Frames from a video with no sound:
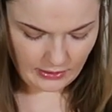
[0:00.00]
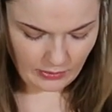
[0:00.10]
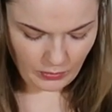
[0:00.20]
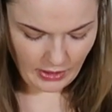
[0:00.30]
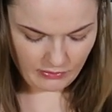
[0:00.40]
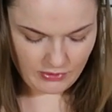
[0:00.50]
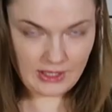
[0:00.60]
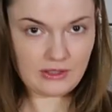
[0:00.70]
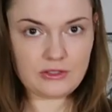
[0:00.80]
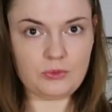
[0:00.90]
And then we have
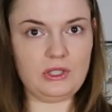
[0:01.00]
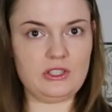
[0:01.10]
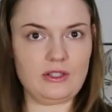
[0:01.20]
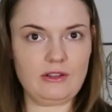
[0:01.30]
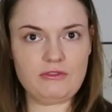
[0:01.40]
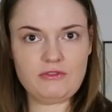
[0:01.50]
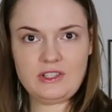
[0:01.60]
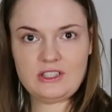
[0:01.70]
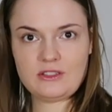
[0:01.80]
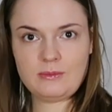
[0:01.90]
this, which still
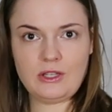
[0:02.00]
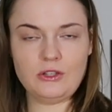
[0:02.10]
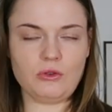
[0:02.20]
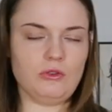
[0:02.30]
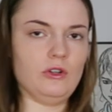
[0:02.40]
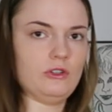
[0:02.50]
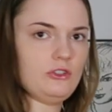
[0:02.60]
fits me. You could